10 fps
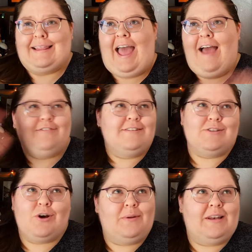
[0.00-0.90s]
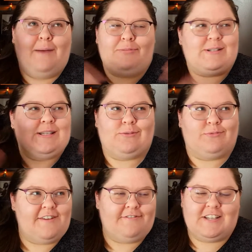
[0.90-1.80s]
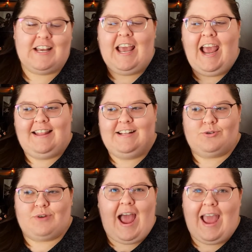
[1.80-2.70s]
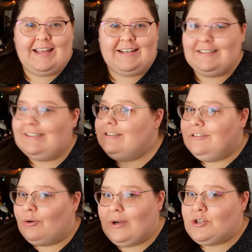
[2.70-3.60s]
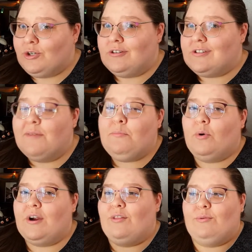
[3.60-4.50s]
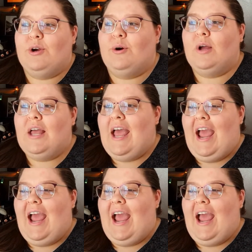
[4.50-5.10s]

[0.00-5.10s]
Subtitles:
heavens opened up, there's this rift, and these dragon creatures come pouring through,